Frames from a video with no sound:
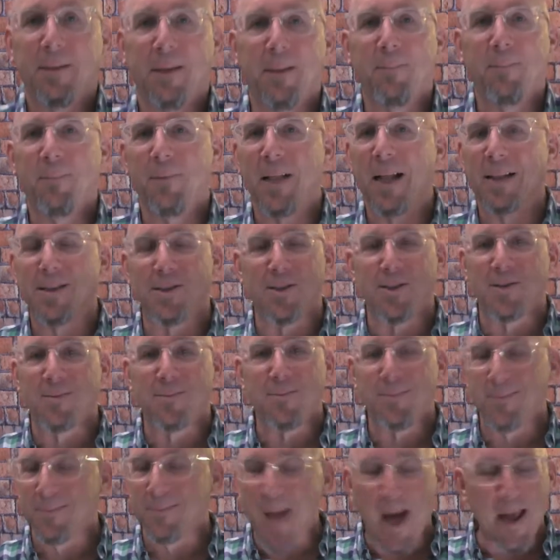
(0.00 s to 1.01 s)
And that's
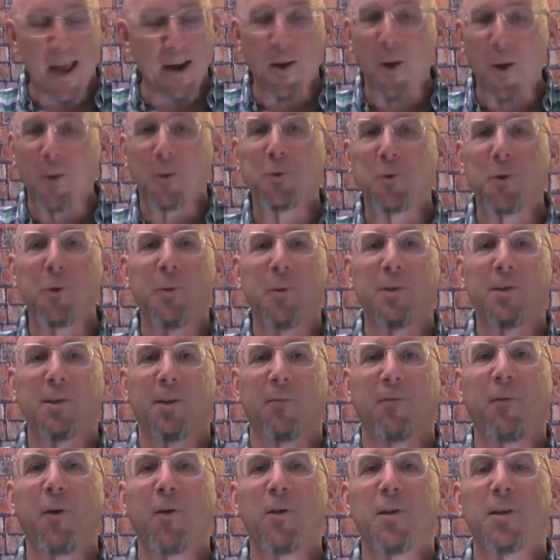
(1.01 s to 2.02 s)
not at all true. It's the
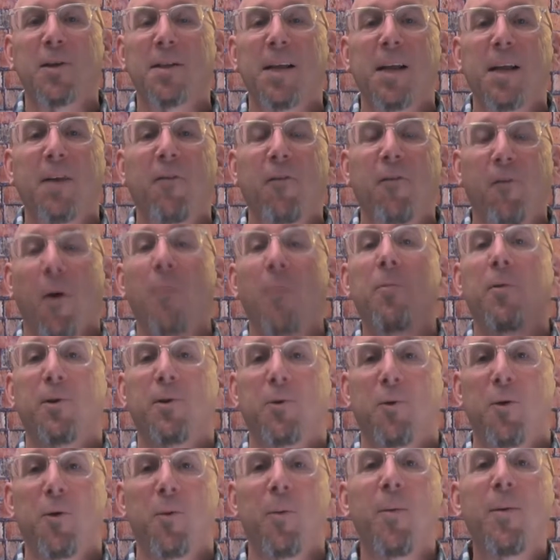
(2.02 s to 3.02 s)
furthest thing from the
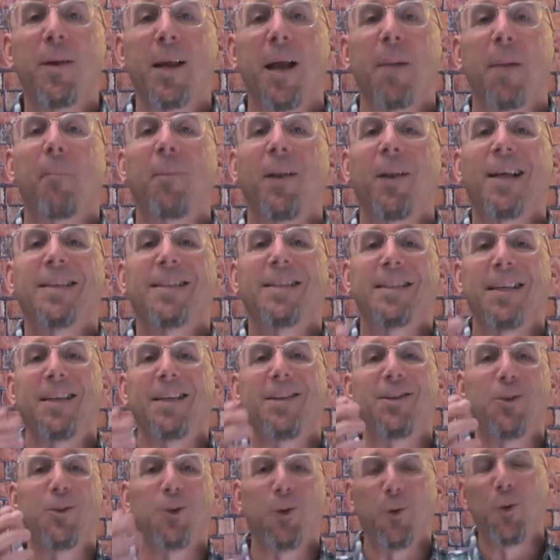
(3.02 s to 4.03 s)
truth. We want to get a blessing
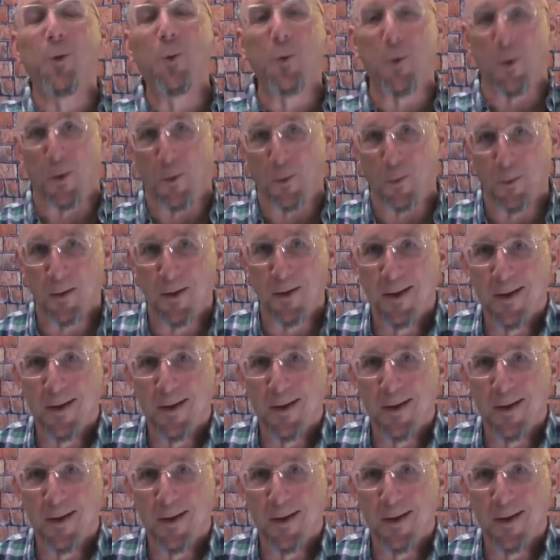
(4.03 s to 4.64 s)
to you.